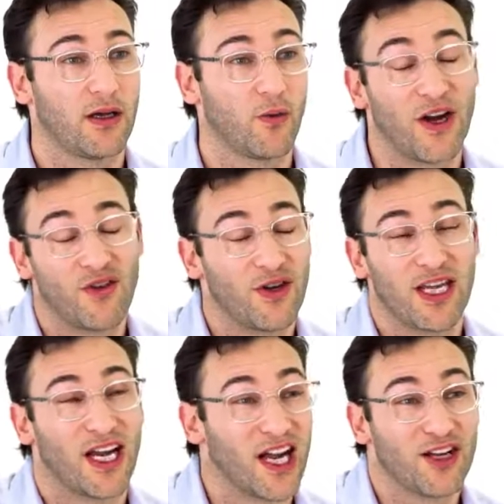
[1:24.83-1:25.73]
Whatever you
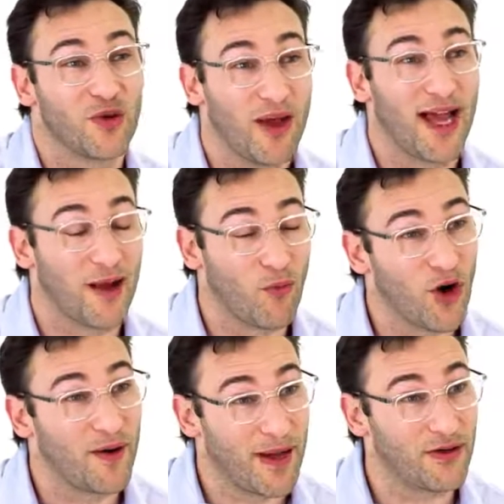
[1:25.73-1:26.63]
need, I got your back, I'm
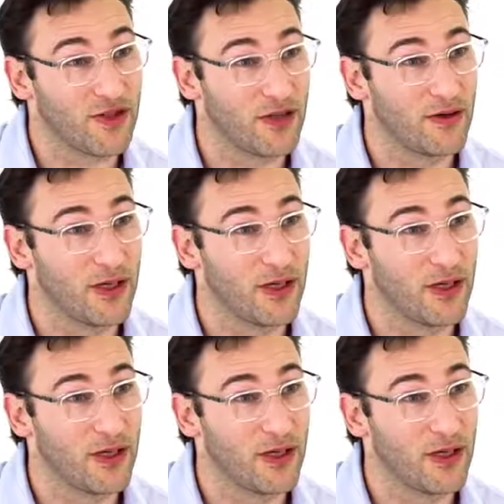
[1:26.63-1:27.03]
worried about you.